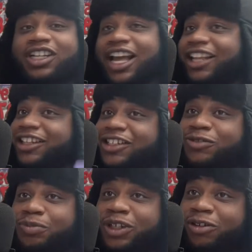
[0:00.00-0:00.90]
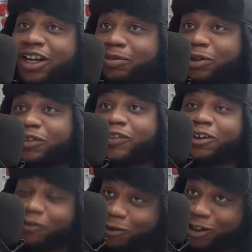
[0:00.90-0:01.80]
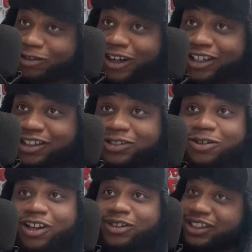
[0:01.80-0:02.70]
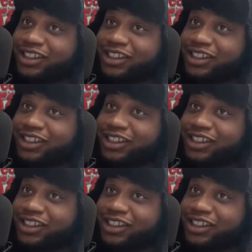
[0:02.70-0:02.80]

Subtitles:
I think this would be a great book for your 4th graders. You know what I'm saying?